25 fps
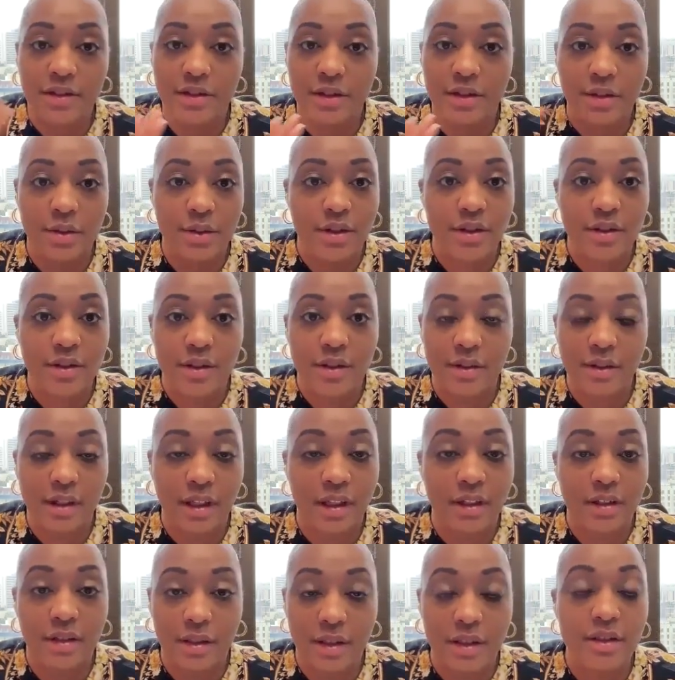institutional
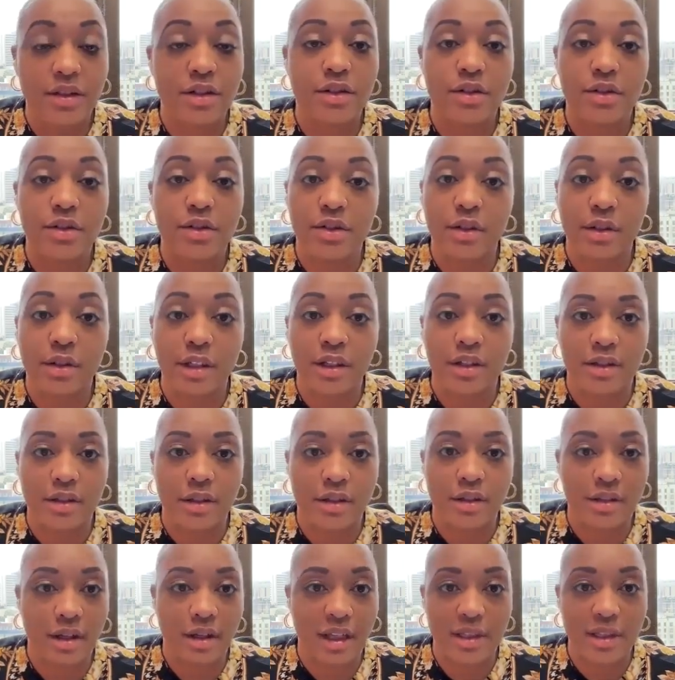leaders
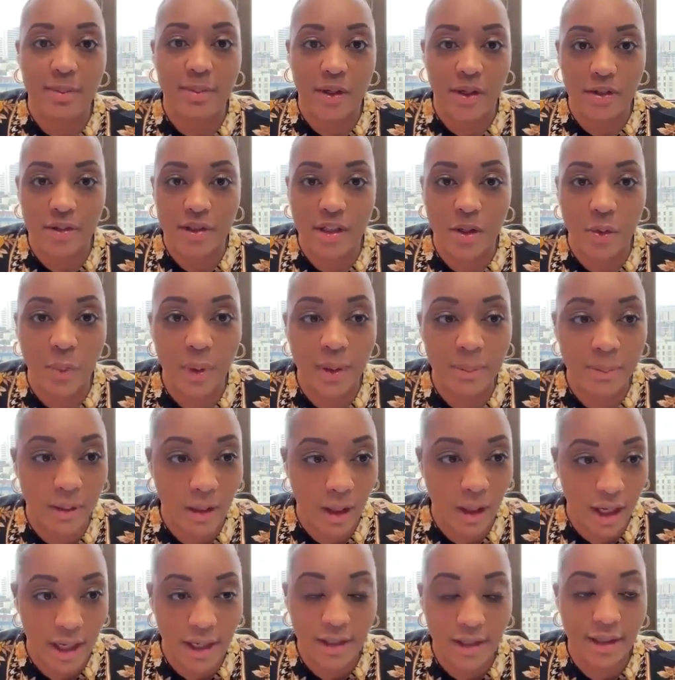are experiencing
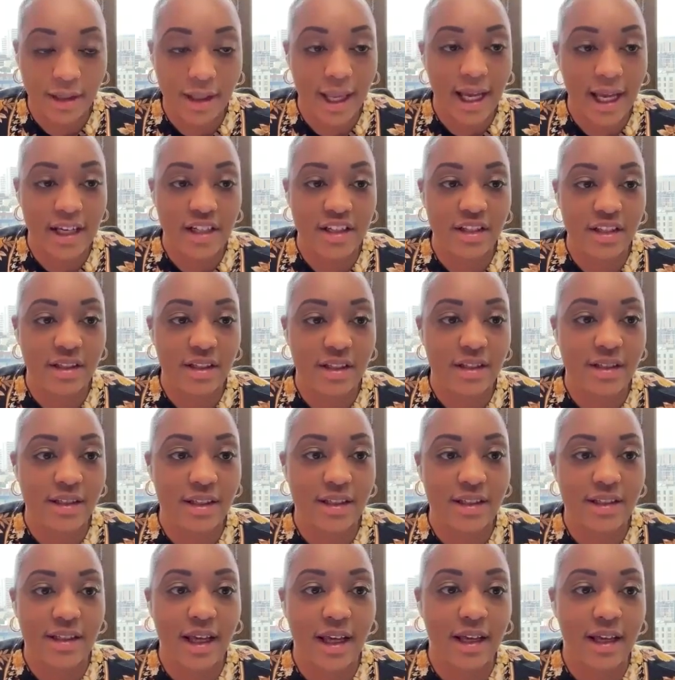whiplash in the
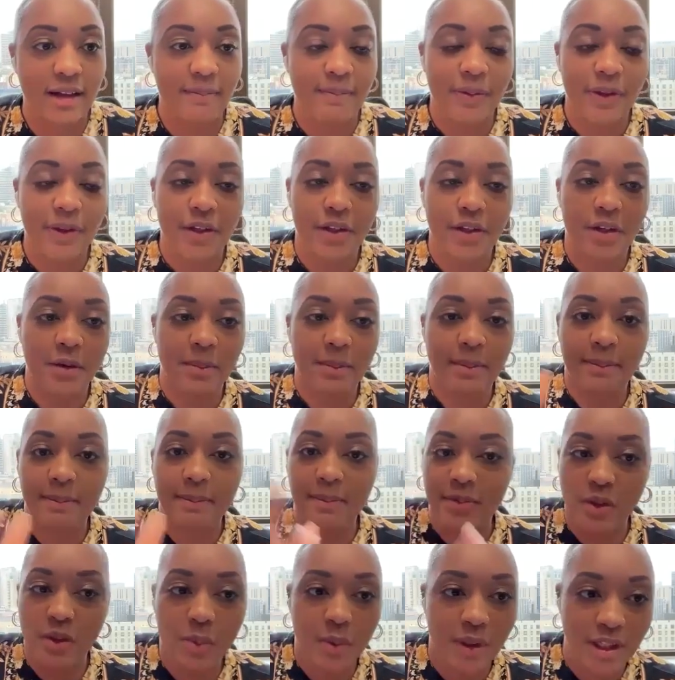sense that,
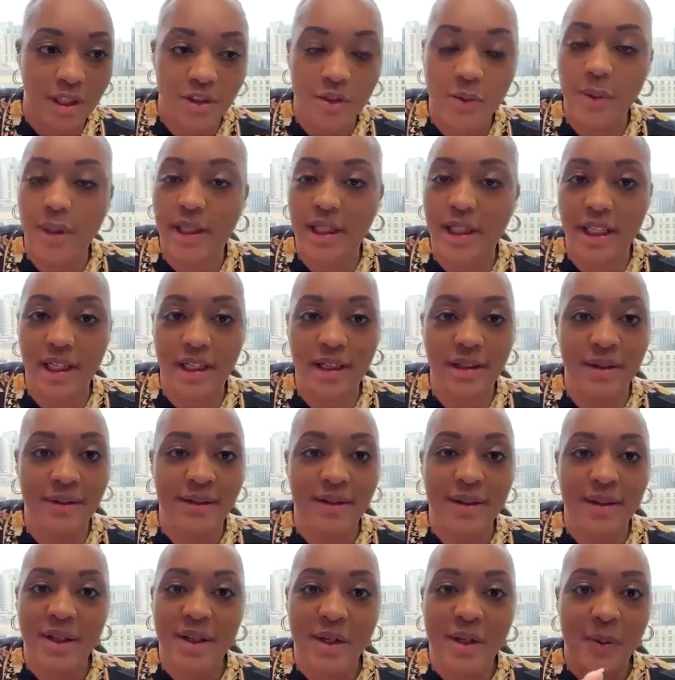
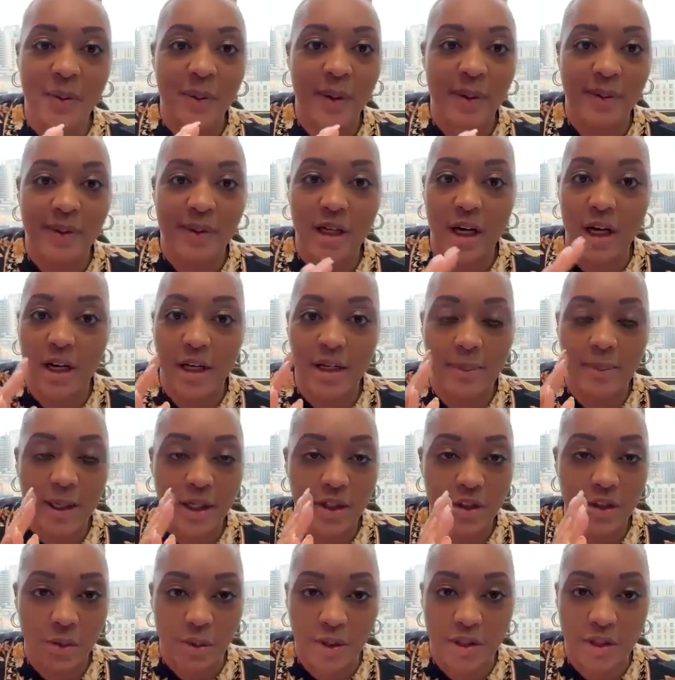2020, we were talking
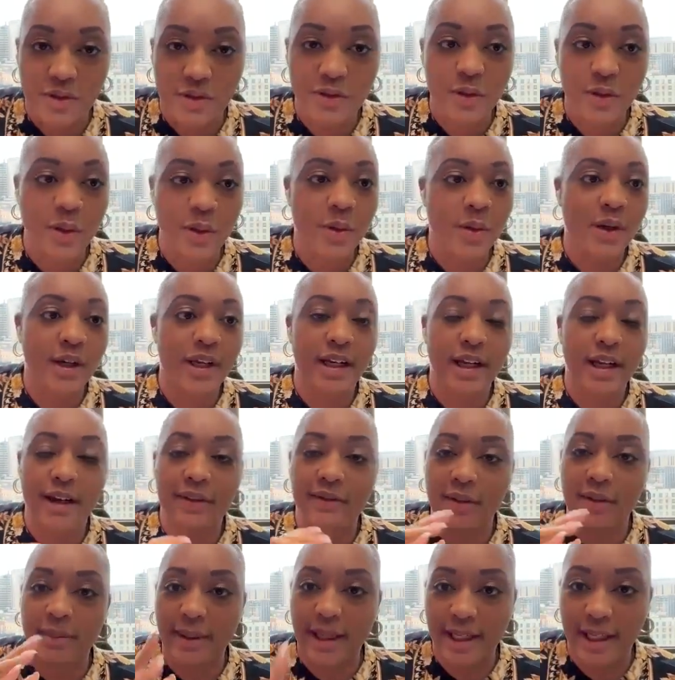about George Floyd,
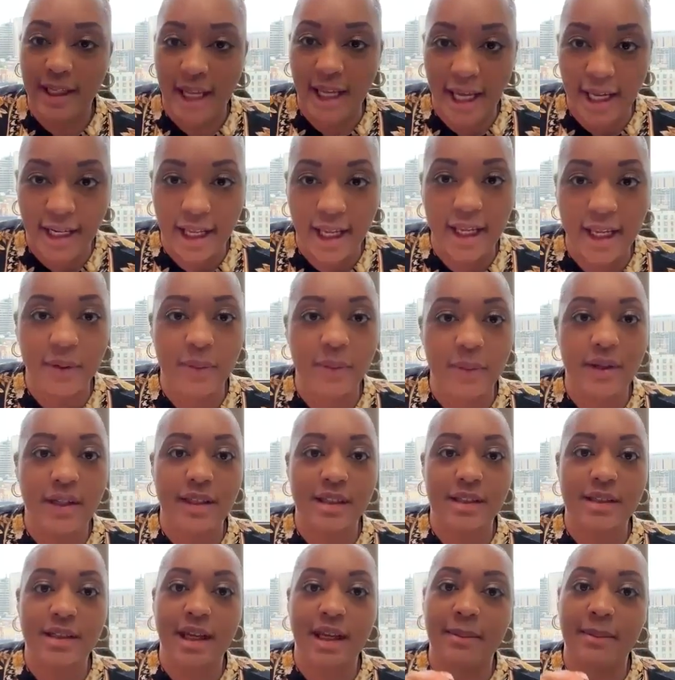everybody had
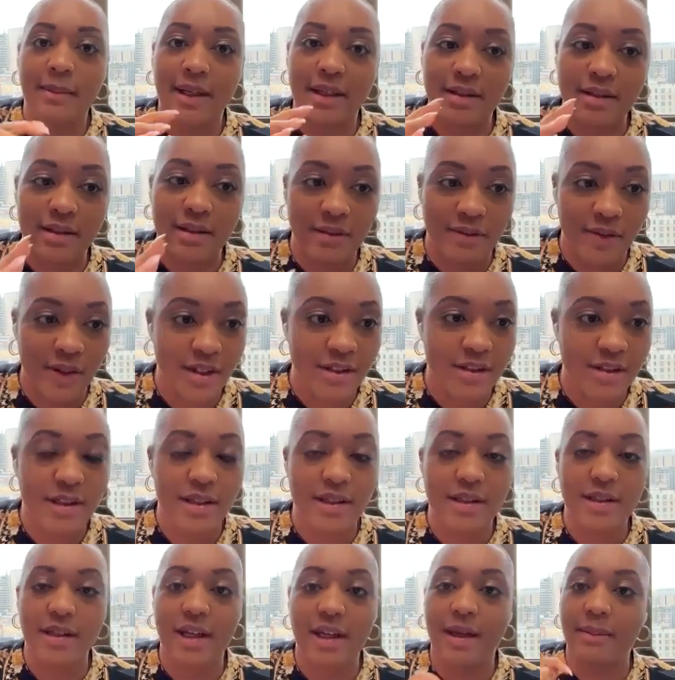equity statements,
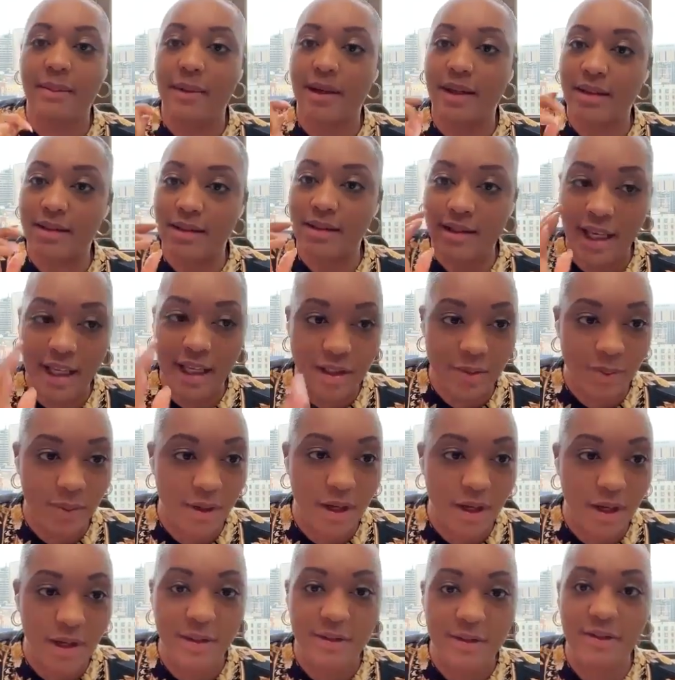diversity statements, that's
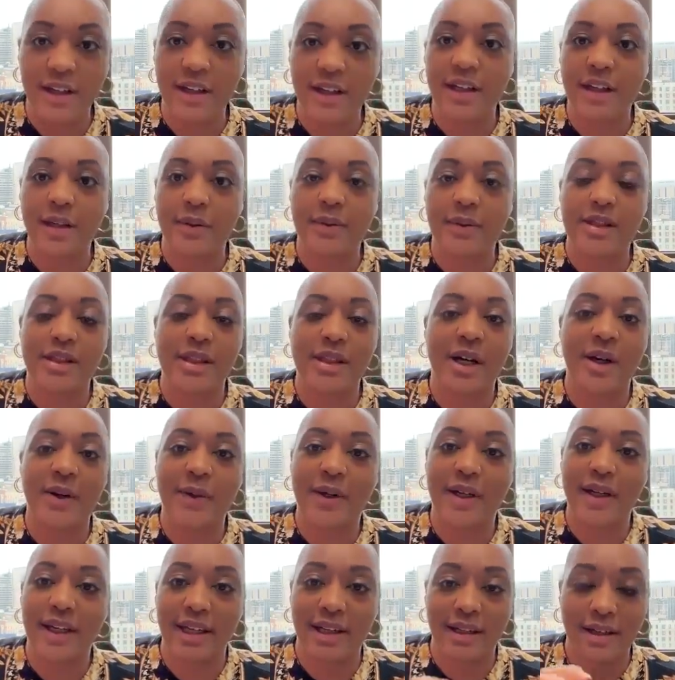where all the funding was
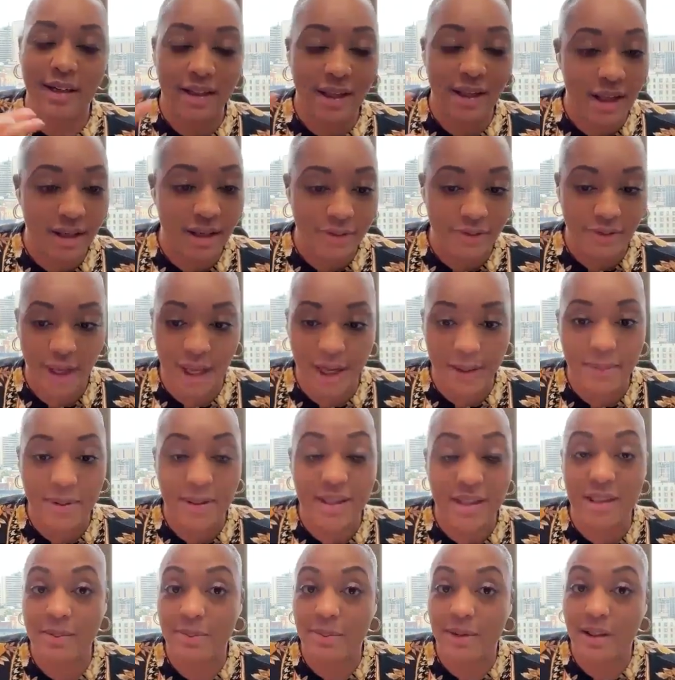going. And a lot of
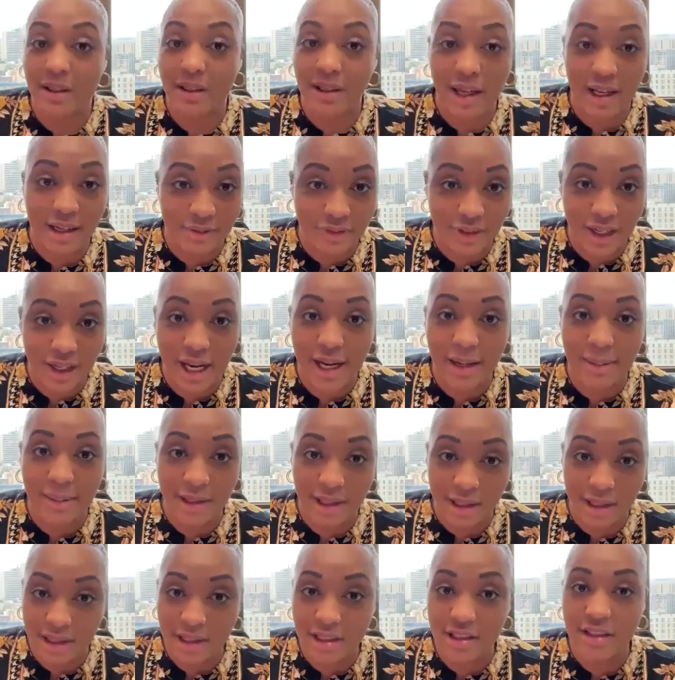campuses put a lot of time
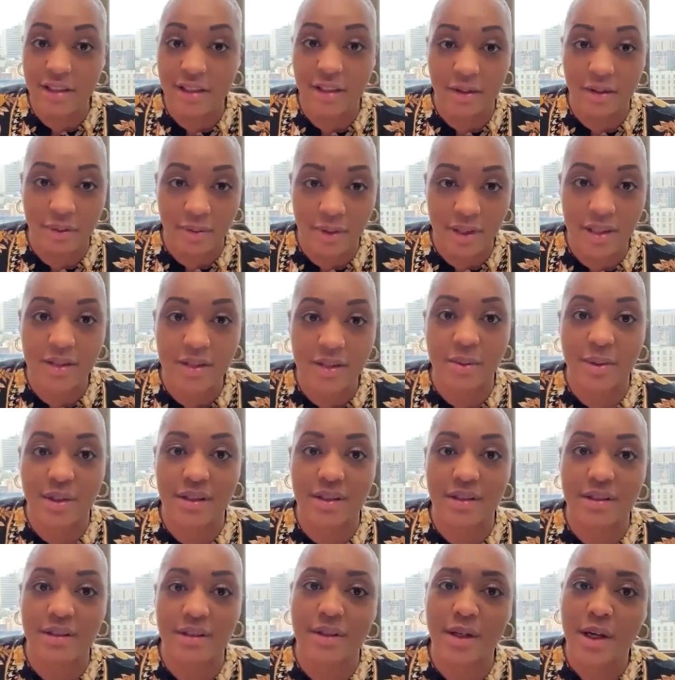and attention and
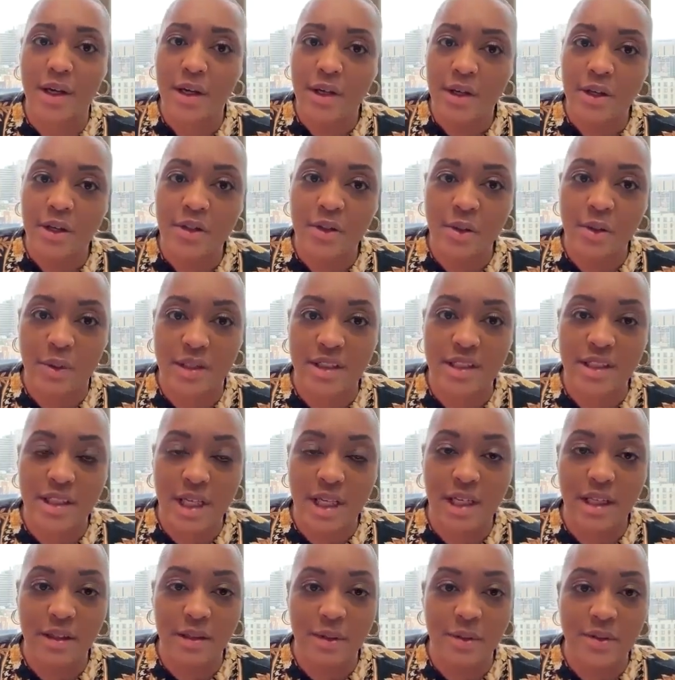resources towards
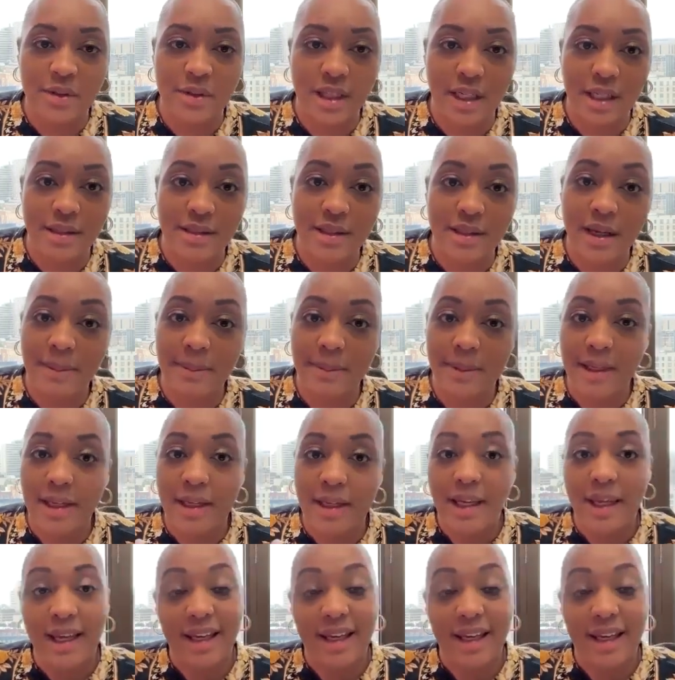standing those things up.